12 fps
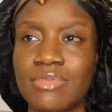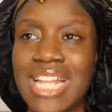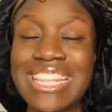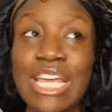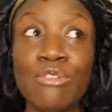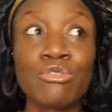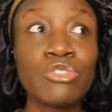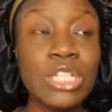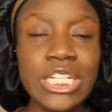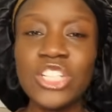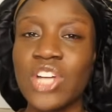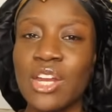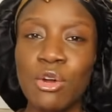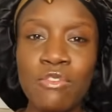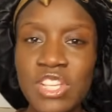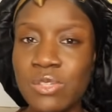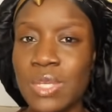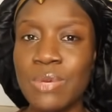Like, they're really trying to
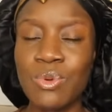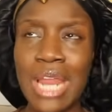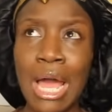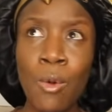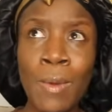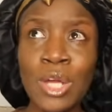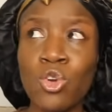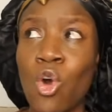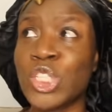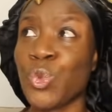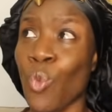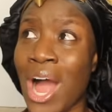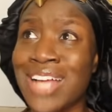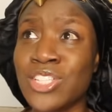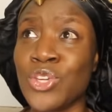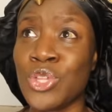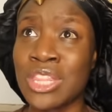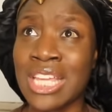convince people, like, oh my gosh, why
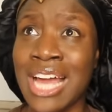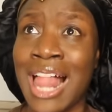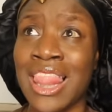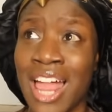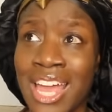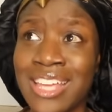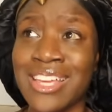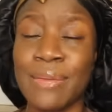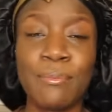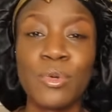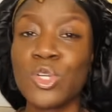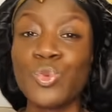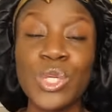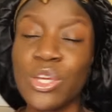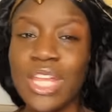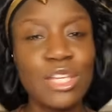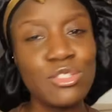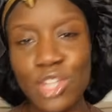do you think I like him? Because we know
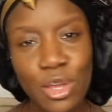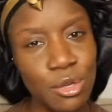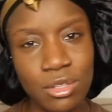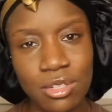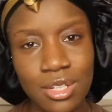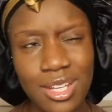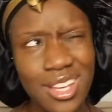that you don't.